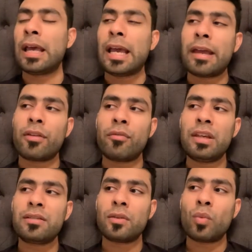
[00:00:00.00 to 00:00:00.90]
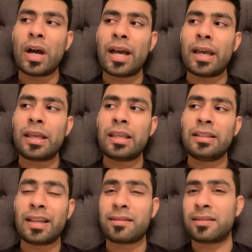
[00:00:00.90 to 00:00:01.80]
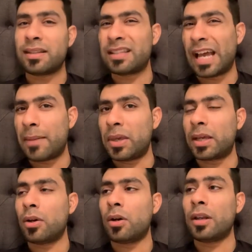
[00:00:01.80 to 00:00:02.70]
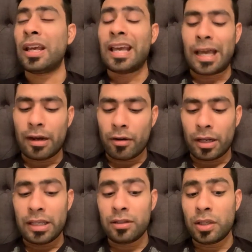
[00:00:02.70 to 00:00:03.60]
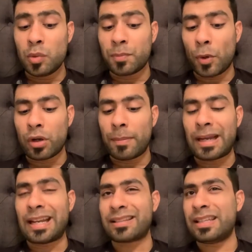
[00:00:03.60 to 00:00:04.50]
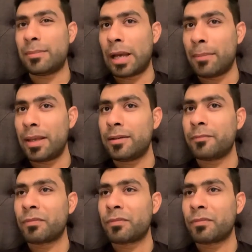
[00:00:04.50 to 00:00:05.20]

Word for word: And the reason why he takes digs at Amir Khan, and I, he, he spoke about Nassim Hamed.